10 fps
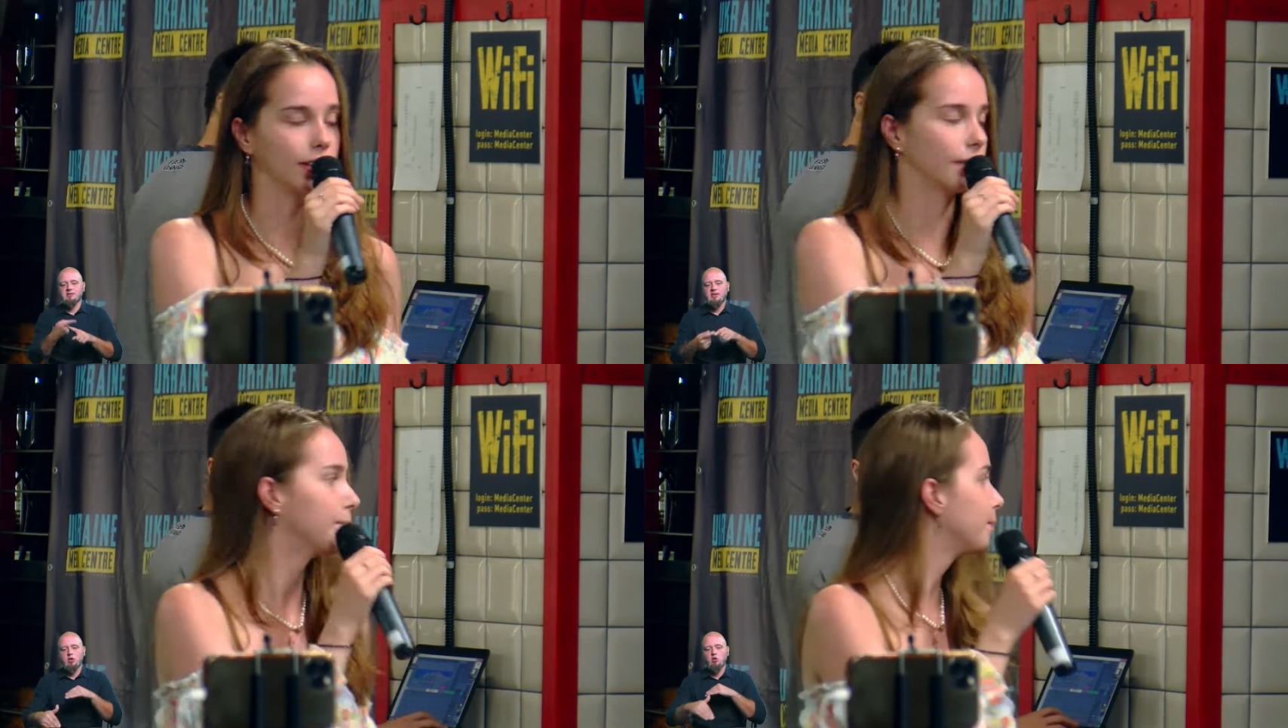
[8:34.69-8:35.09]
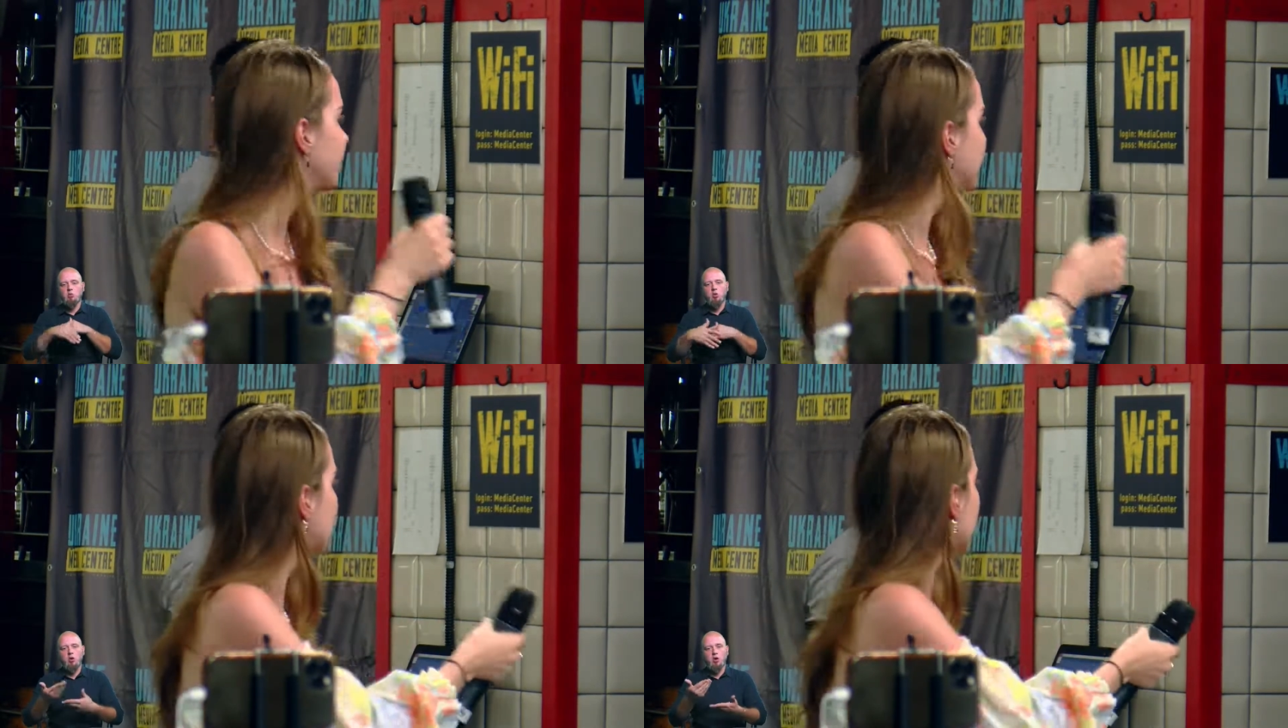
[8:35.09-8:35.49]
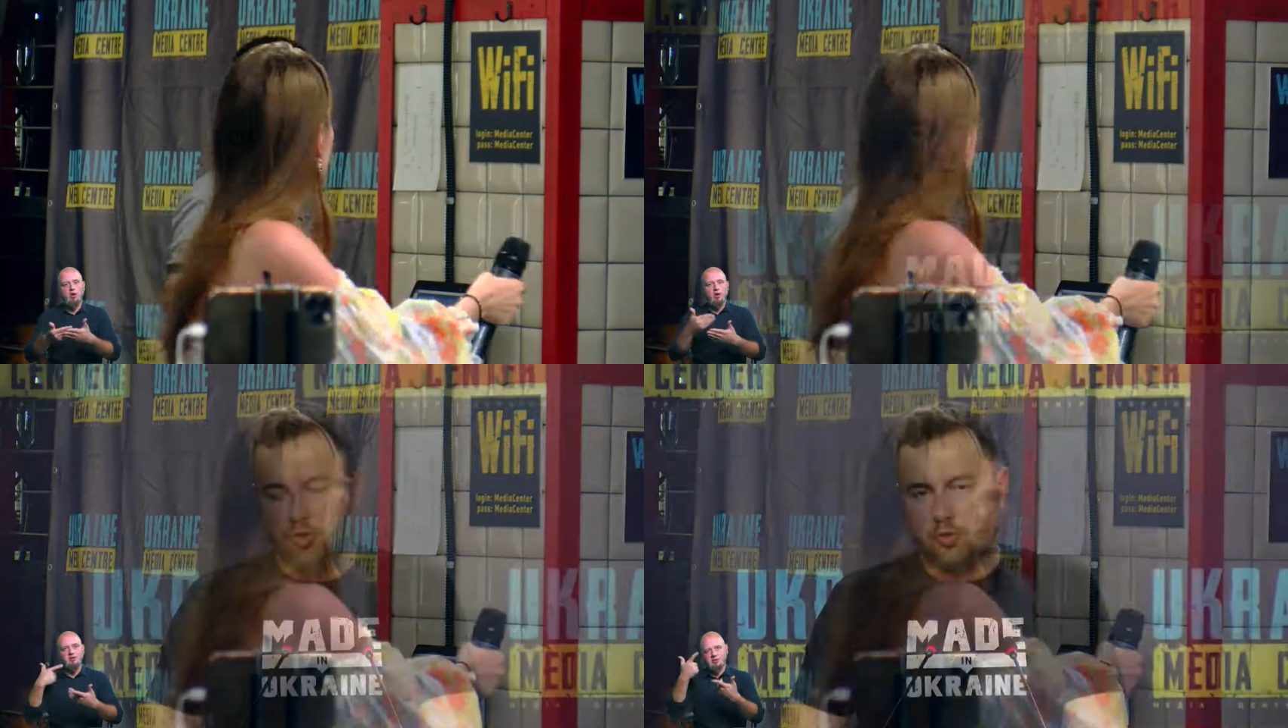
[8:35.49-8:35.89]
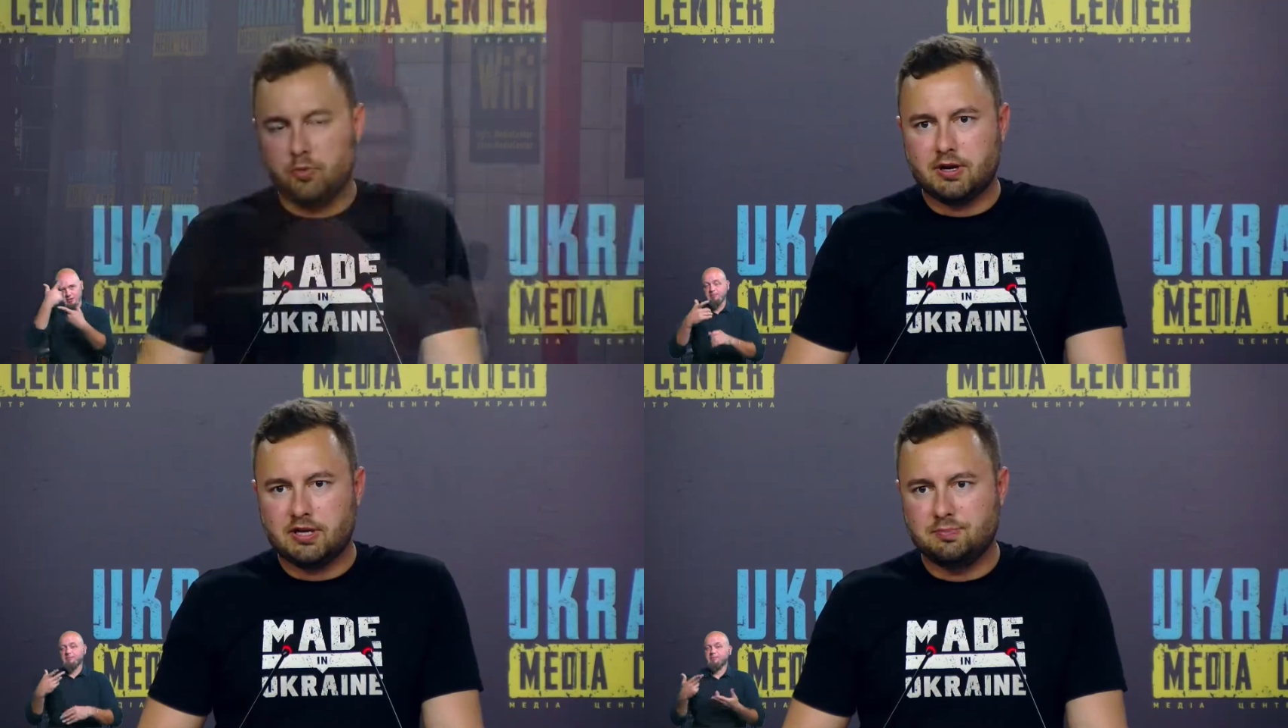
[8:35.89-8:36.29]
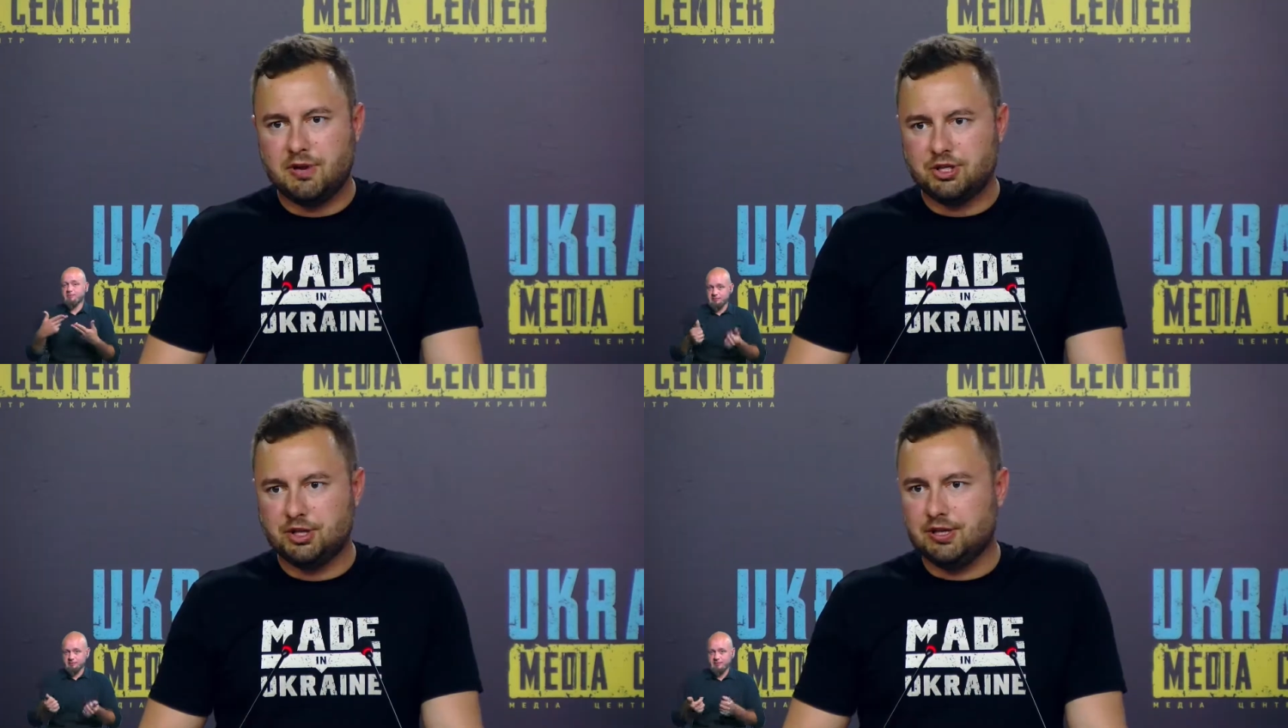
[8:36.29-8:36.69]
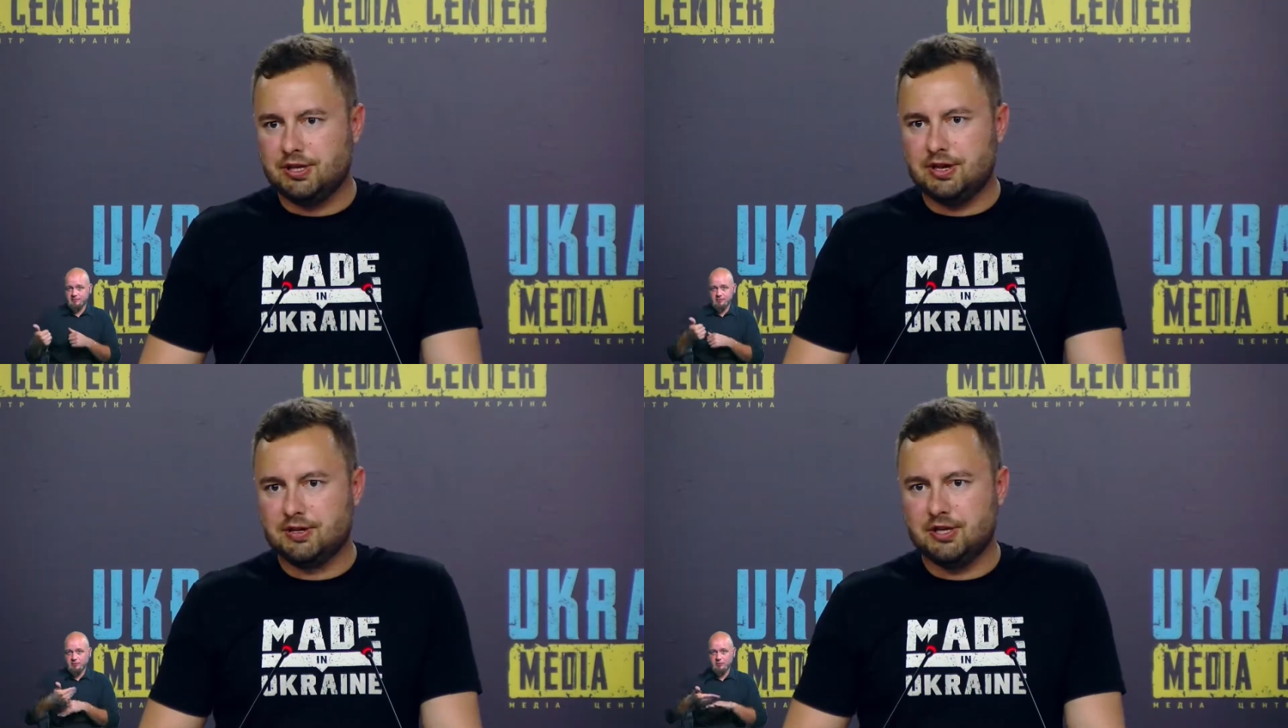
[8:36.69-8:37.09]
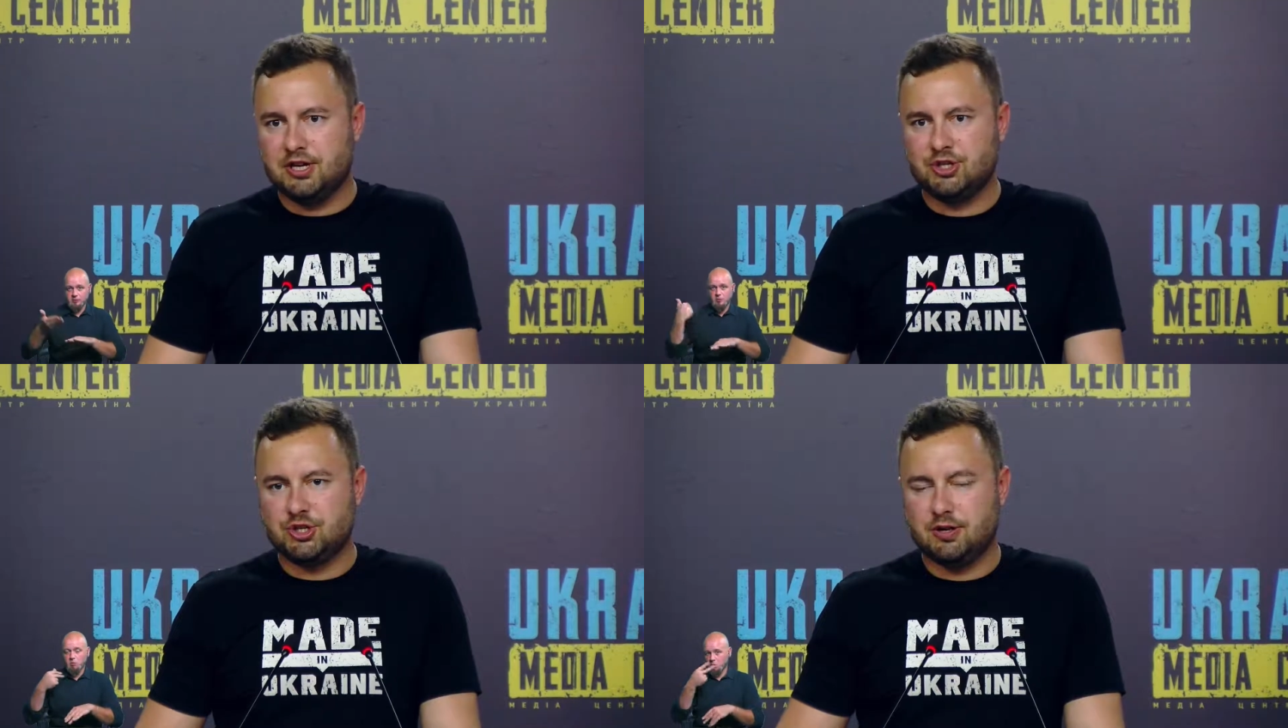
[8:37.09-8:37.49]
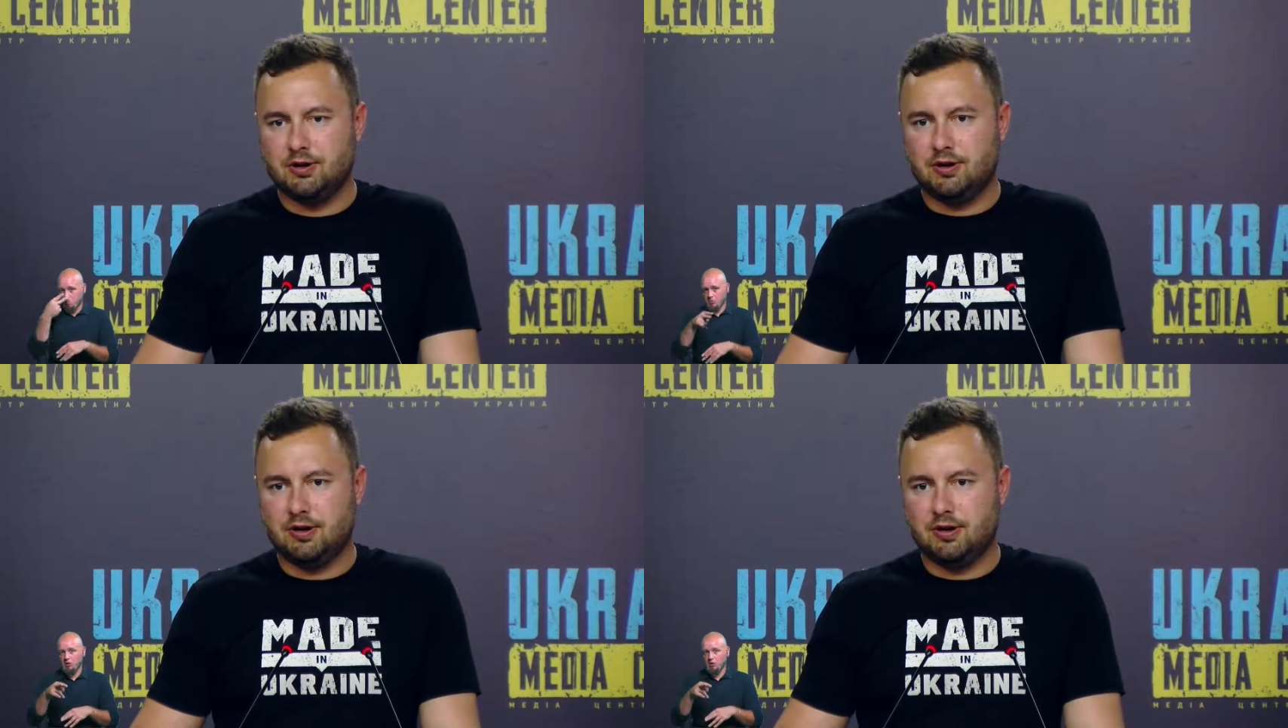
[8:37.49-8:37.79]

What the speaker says: And will there be more branches of this assistance?